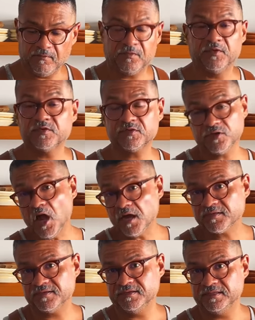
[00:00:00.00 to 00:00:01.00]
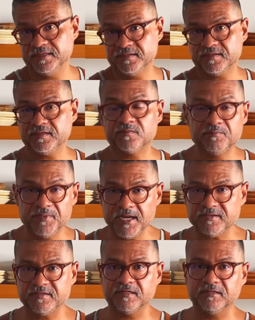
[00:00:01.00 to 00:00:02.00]
the sauce in this is
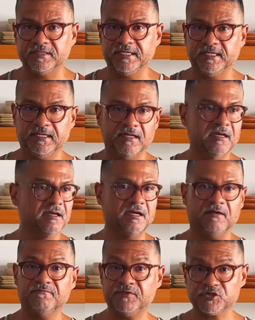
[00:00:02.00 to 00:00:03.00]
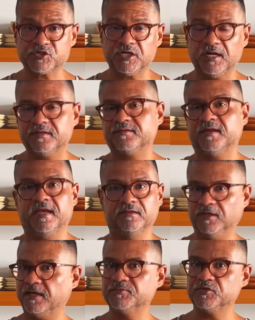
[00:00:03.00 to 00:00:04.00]
basically fish sauce
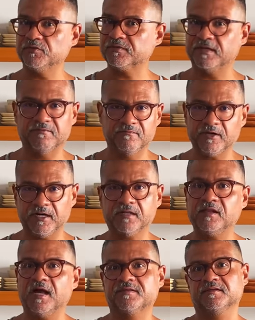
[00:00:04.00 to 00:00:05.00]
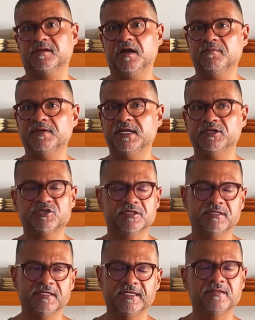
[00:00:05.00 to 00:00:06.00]
and lime juice. It's very classic
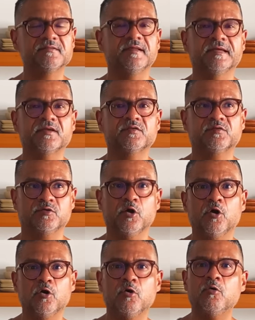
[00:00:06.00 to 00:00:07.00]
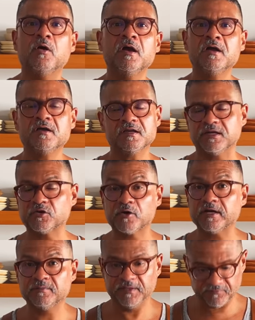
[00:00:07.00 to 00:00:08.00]
combination. It's like so
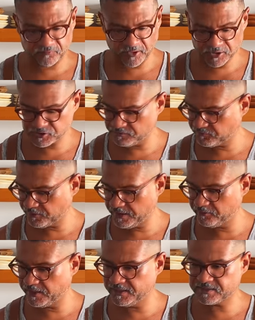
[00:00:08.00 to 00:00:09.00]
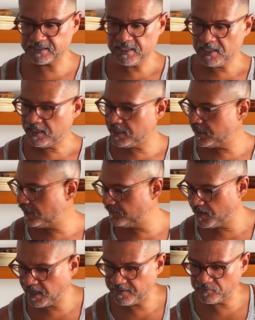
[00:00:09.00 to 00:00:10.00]
incredibly fresh and fragrant.
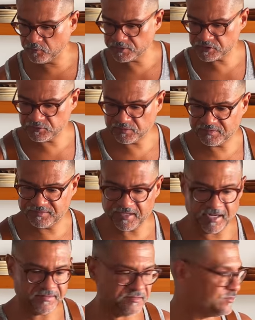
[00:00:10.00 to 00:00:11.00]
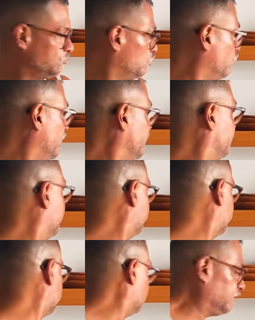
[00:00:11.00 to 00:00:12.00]
Um, I'm going to zest one of
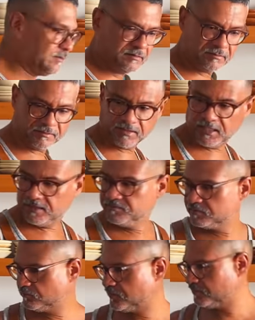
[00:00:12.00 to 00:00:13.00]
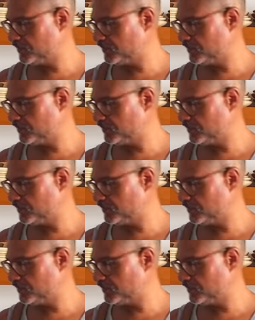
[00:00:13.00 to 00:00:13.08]
these little limes. Where's